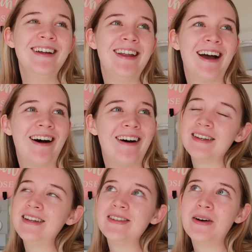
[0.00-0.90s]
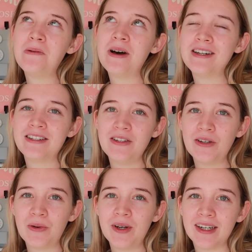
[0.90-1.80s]
Yeah, it's gone way too
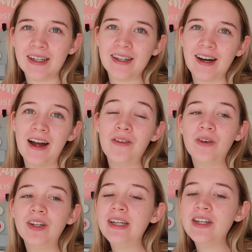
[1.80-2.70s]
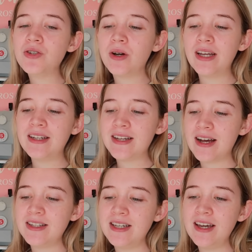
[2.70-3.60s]
quick. I really enjoyed it in
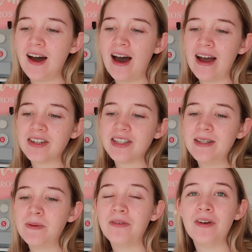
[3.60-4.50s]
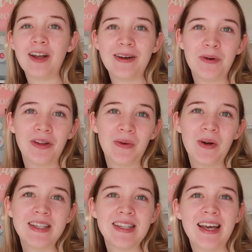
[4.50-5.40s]
Tassie. I actually preferred it more than
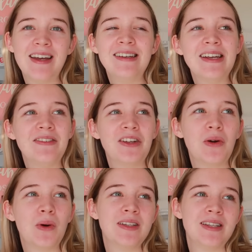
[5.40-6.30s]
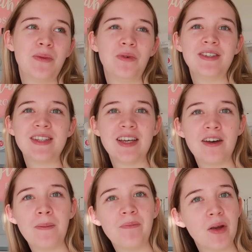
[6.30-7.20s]
Queensland, even though Queensland was
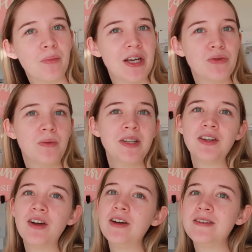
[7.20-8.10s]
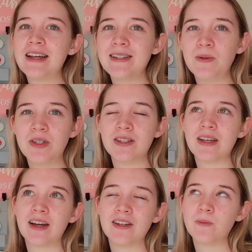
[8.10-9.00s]
the place we're meant to go. Tassie was just
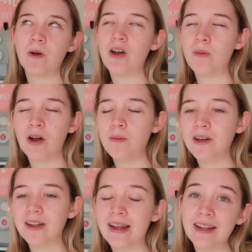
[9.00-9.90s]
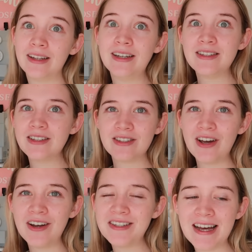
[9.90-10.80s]
like a spur of the moment. Let's just
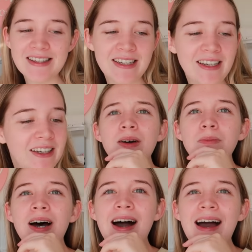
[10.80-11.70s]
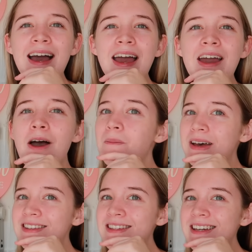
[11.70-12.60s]
go to Tassie. Met my
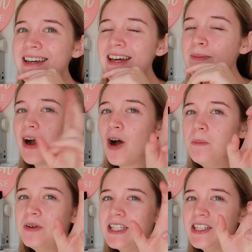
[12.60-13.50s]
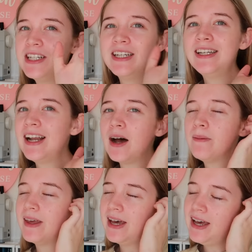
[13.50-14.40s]
bestie, my competition
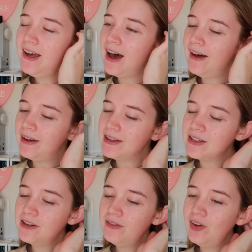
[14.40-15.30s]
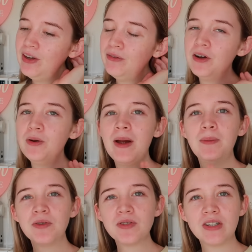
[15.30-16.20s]
up there, Sophie from
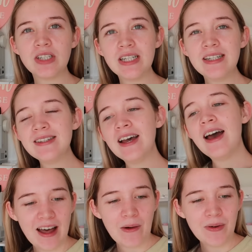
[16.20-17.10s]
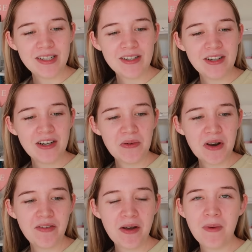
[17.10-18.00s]
April Scrunchies. I went to one
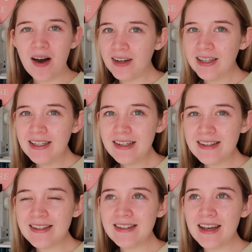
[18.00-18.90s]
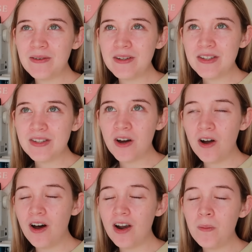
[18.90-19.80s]
of her markets. It was so
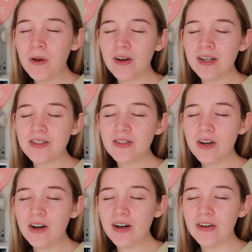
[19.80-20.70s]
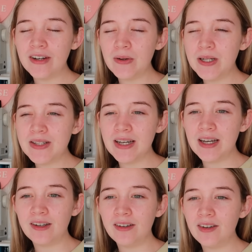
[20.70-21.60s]
hot. Oh my god, it's so hot in
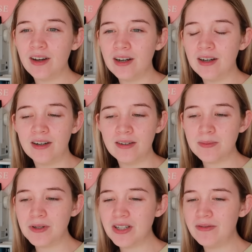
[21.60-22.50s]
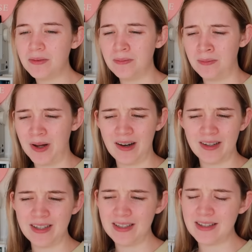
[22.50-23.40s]
Queensland, especially for
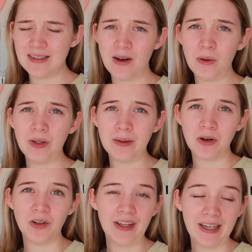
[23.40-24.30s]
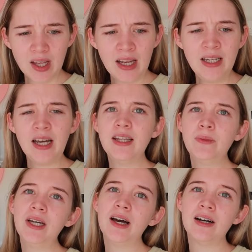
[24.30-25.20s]
markets. Holy moly. And yeah, and then
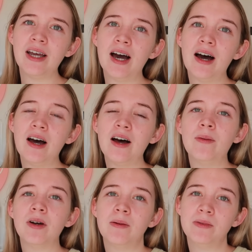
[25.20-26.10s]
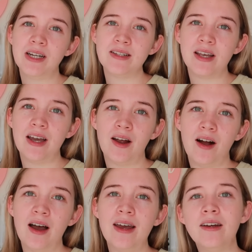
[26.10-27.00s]
we hung out a couple of days later
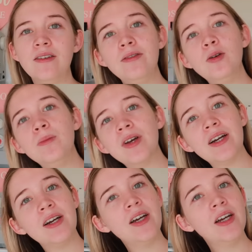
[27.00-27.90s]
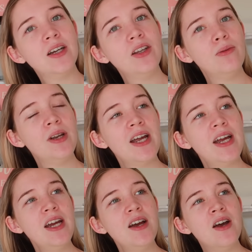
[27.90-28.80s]
and filmed like a Q&A.
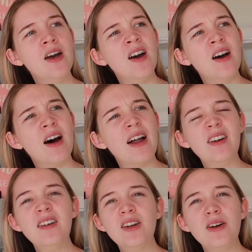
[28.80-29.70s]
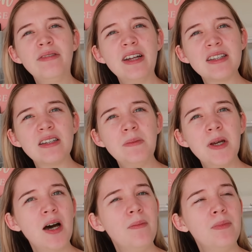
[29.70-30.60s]
I don't know if that's gonna be
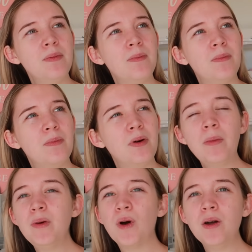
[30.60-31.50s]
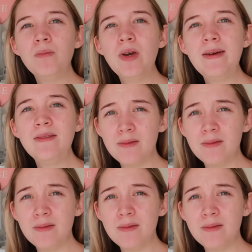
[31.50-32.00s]
up. Probably won't be.